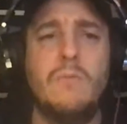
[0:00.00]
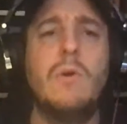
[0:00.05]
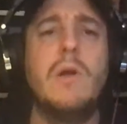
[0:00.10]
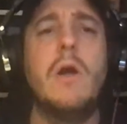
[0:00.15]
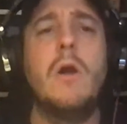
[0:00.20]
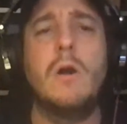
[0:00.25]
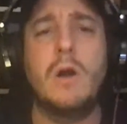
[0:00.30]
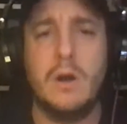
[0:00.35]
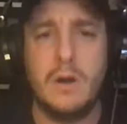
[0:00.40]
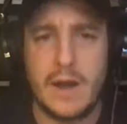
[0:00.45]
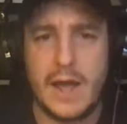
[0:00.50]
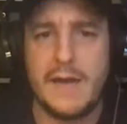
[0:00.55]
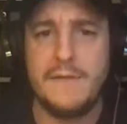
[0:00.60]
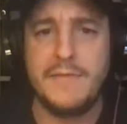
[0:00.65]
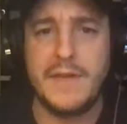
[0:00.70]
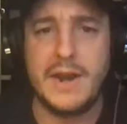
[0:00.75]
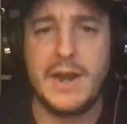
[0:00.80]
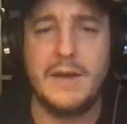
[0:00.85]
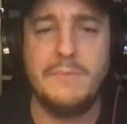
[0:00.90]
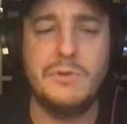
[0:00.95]
We are going to have
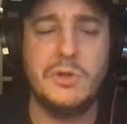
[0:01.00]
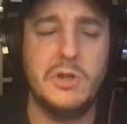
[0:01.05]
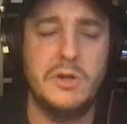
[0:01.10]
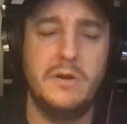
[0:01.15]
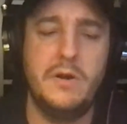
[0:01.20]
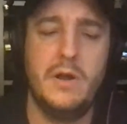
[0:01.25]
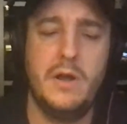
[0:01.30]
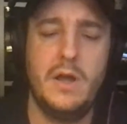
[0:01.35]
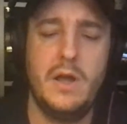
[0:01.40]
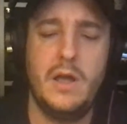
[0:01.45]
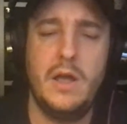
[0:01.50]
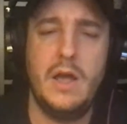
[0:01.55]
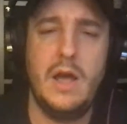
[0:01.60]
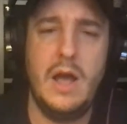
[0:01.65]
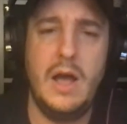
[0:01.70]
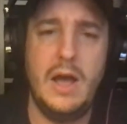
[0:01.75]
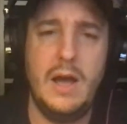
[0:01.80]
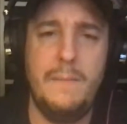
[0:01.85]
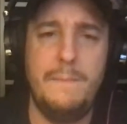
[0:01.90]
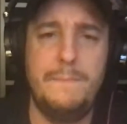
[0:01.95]
that option,
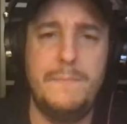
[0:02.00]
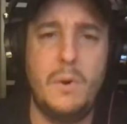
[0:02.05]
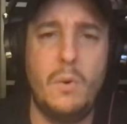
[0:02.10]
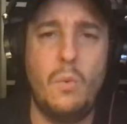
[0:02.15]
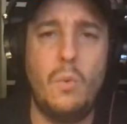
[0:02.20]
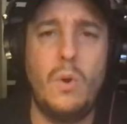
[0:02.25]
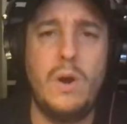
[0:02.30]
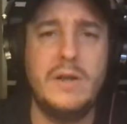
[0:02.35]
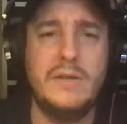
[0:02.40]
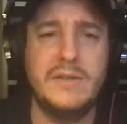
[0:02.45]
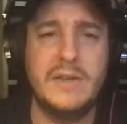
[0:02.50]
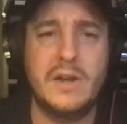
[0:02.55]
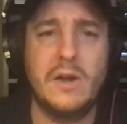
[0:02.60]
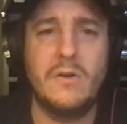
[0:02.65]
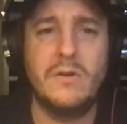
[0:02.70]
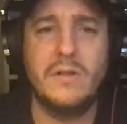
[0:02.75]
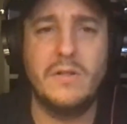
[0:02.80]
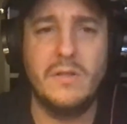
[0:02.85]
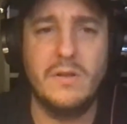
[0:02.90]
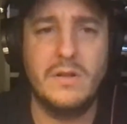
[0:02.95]
but what is it
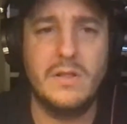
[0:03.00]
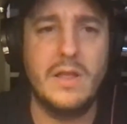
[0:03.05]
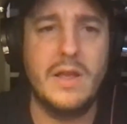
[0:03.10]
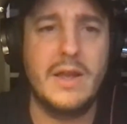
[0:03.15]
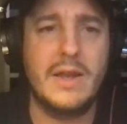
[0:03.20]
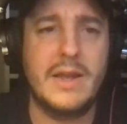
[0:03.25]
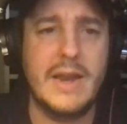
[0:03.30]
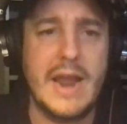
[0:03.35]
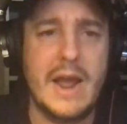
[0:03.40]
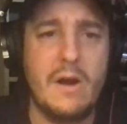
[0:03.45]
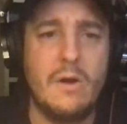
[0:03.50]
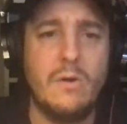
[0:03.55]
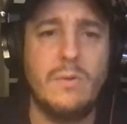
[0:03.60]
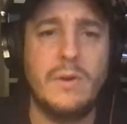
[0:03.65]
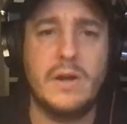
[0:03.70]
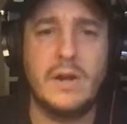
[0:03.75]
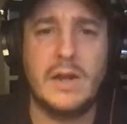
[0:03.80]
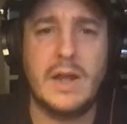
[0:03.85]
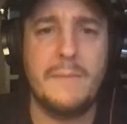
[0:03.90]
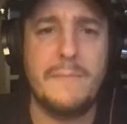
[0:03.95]
going to look like, and how are we
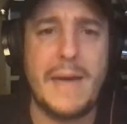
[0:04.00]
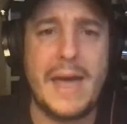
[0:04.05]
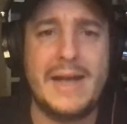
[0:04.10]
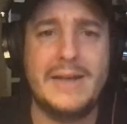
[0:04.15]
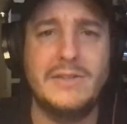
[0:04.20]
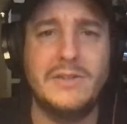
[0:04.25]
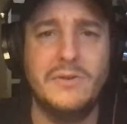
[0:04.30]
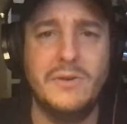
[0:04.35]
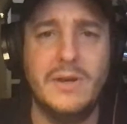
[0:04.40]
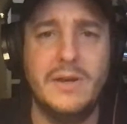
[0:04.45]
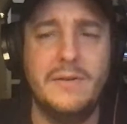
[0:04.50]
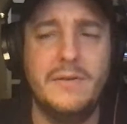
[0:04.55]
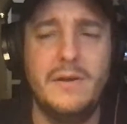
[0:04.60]
going to get back to it?